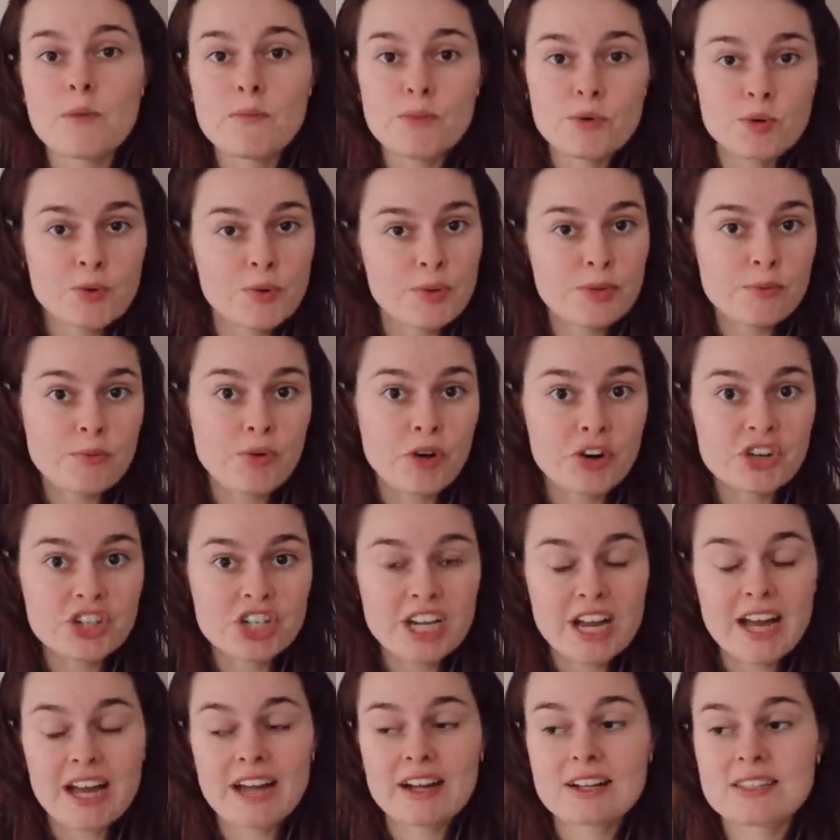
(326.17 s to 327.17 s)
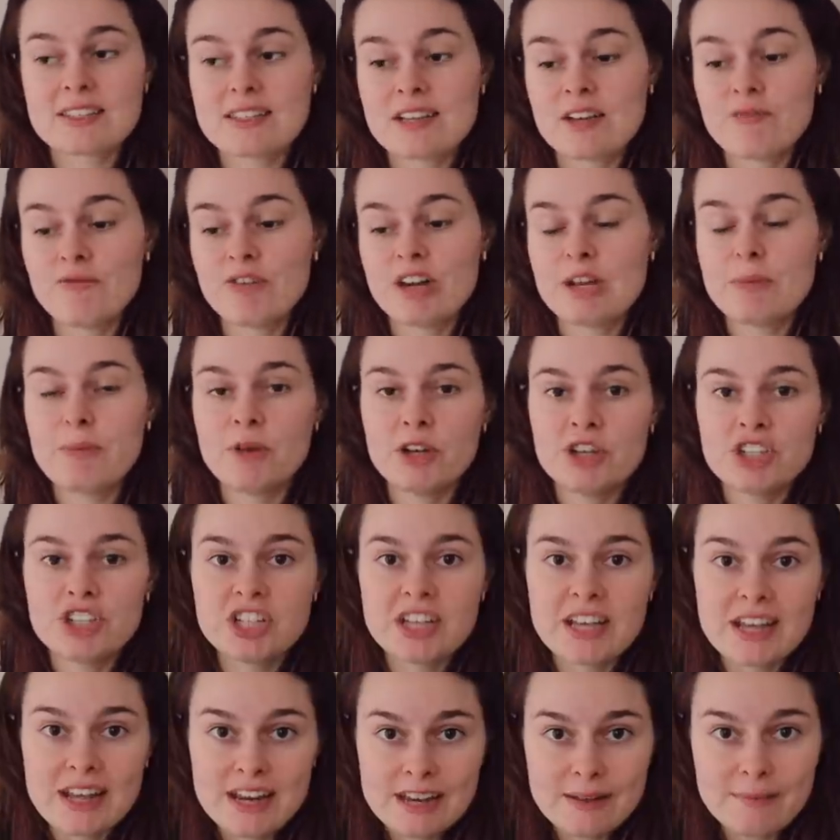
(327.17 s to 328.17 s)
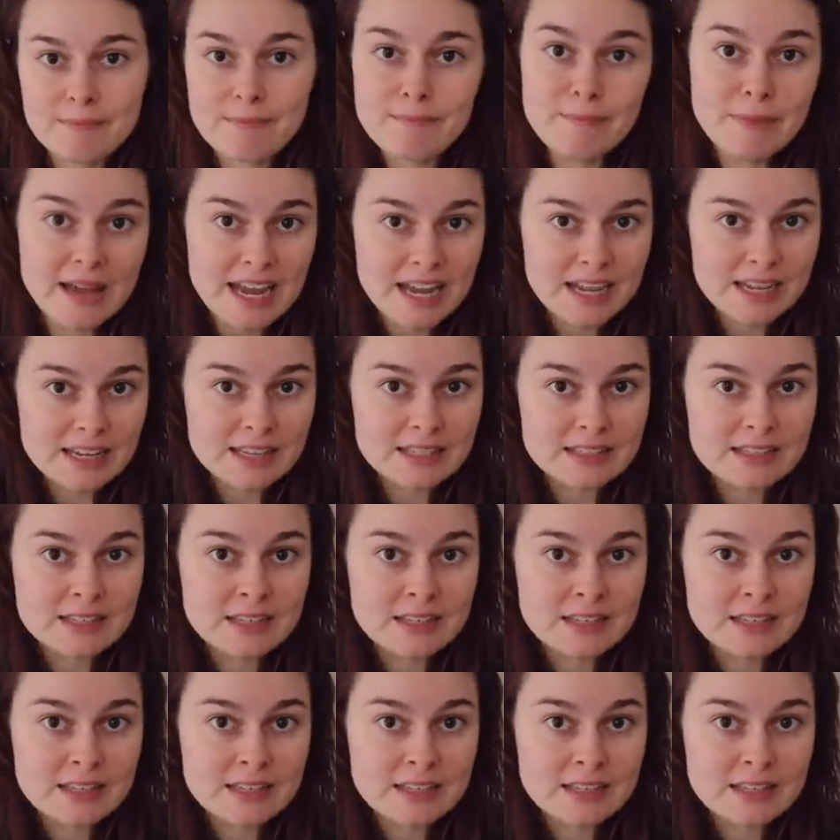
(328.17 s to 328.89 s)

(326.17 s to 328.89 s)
on board with the project and really pushed to get it made.